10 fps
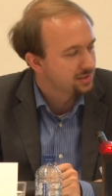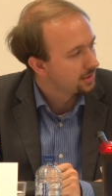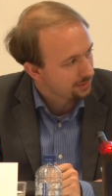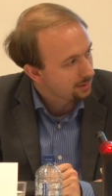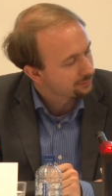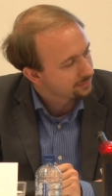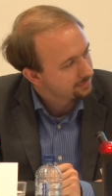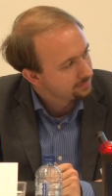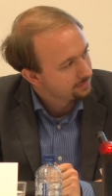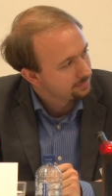was turned off
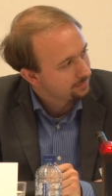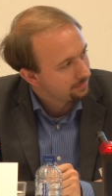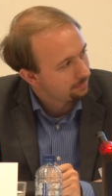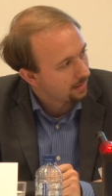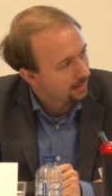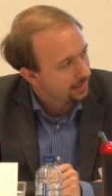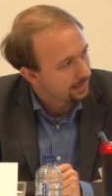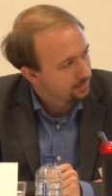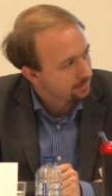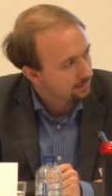
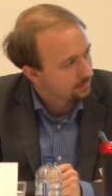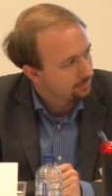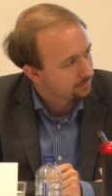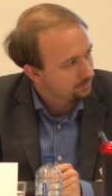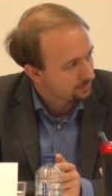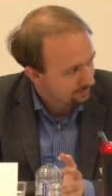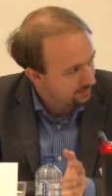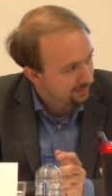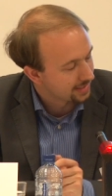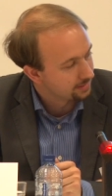by
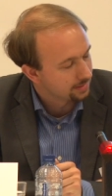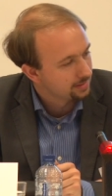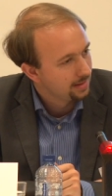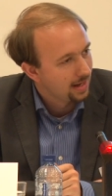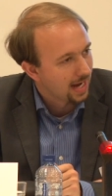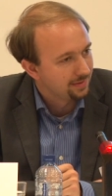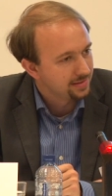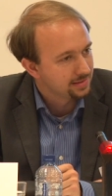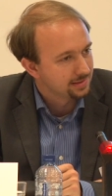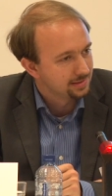the vendor. And
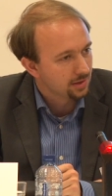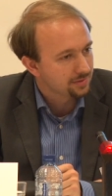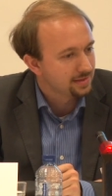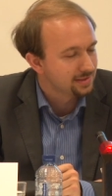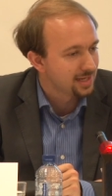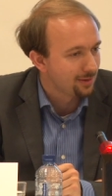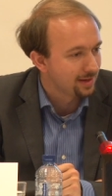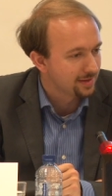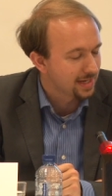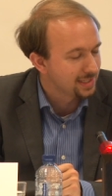this is not
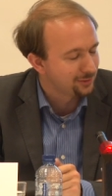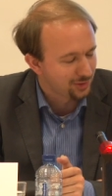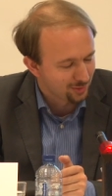necessarily the case for